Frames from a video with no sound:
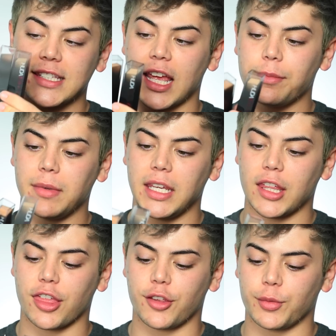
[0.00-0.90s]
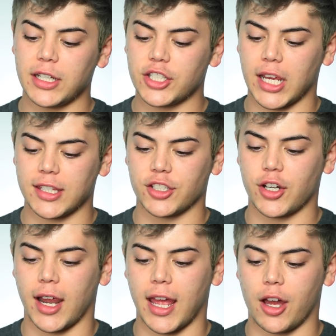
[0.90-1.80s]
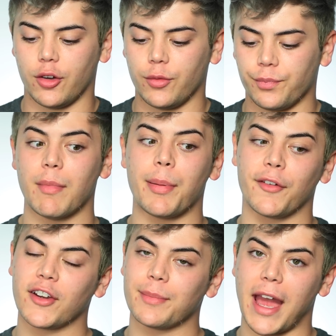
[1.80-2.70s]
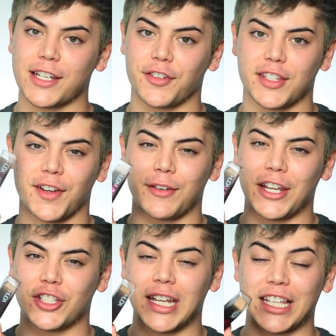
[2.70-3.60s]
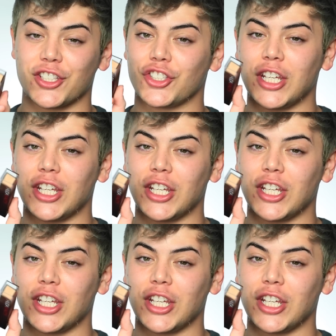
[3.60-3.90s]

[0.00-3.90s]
send me 3 shades to try out. My perfect match for this foundation is